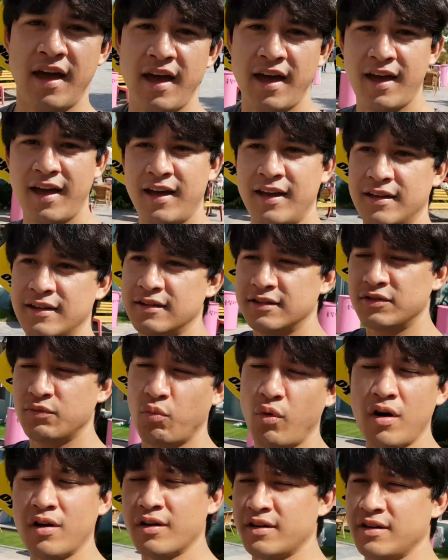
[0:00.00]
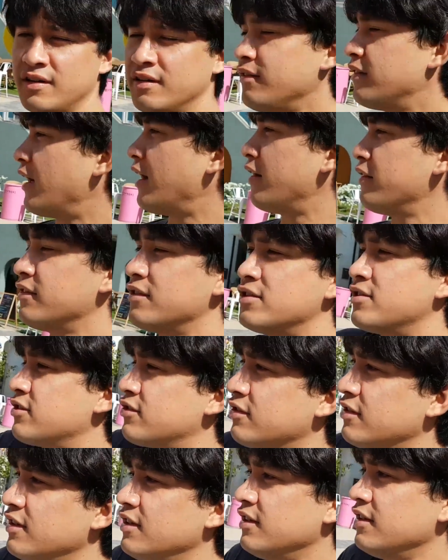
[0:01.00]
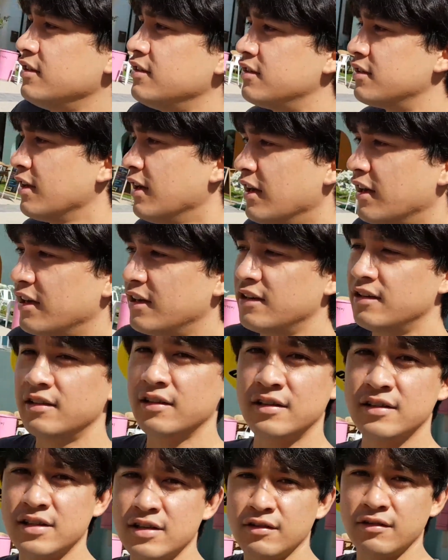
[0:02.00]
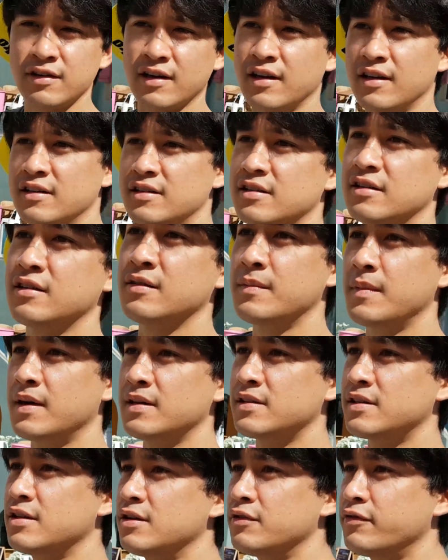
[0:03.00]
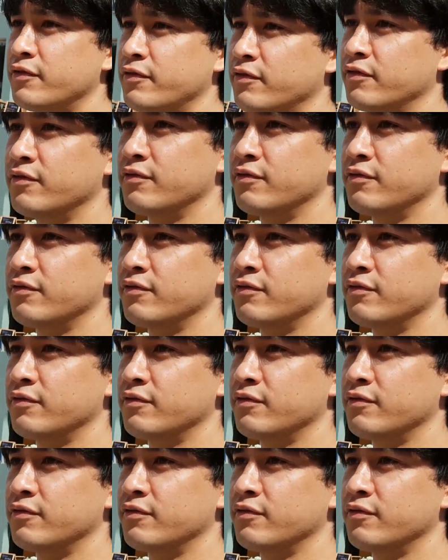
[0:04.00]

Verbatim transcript: hat walking down the street. He looks so handsome and so